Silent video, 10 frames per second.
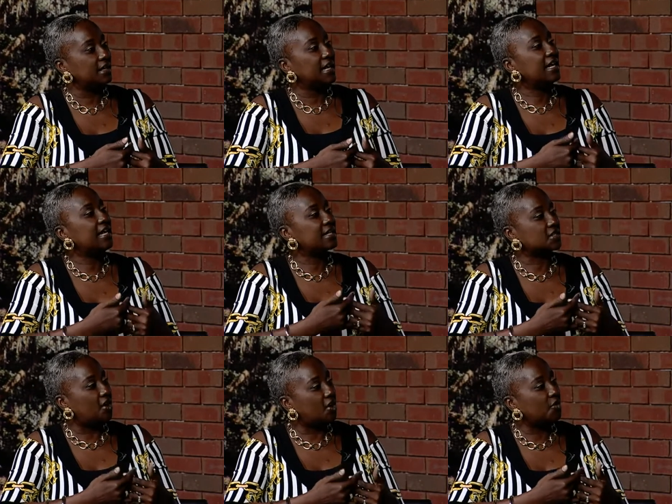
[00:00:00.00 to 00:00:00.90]
He has
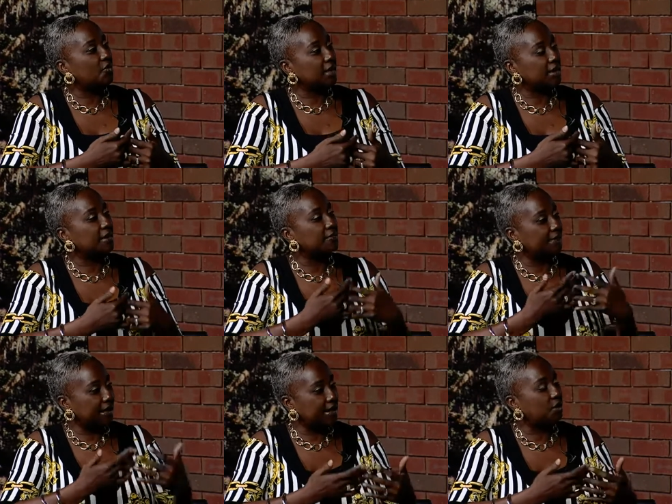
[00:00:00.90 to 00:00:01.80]
already
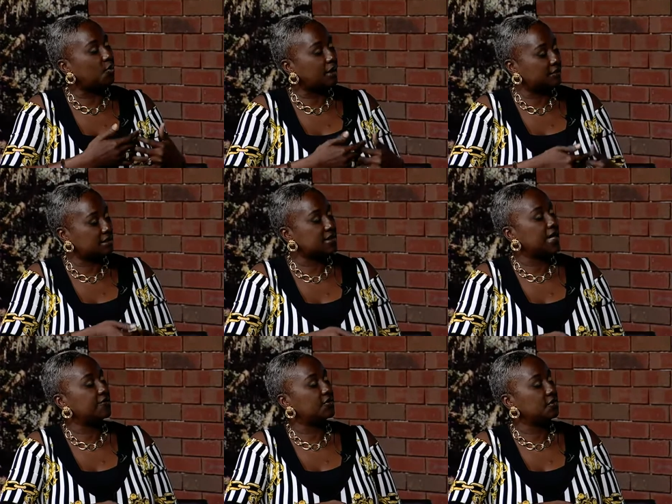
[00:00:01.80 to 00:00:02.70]
planned a way of
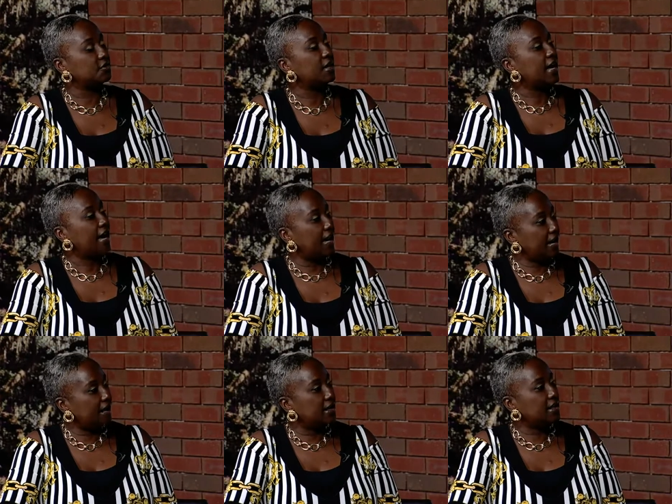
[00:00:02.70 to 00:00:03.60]
escape for you,
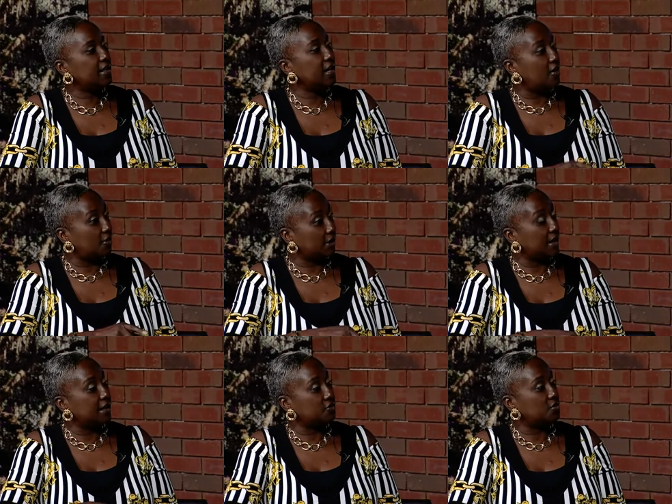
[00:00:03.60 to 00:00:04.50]
and He already
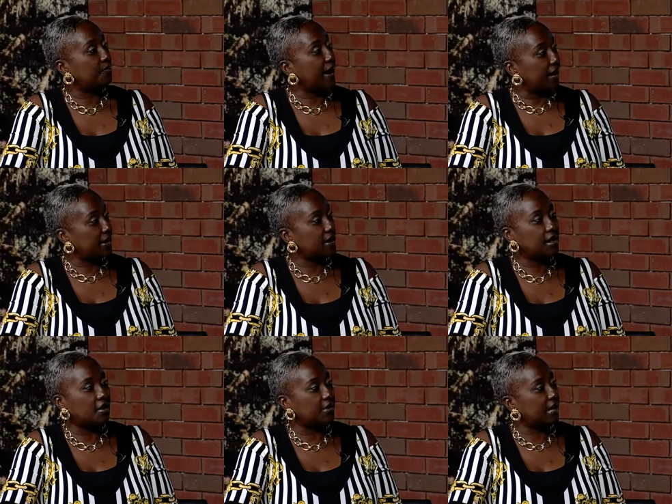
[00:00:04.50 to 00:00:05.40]
has your back. He
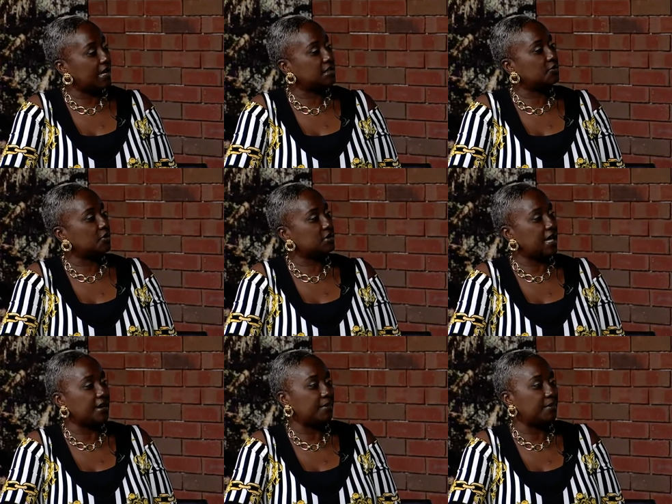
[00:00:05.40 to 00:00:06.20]
already has it worked out.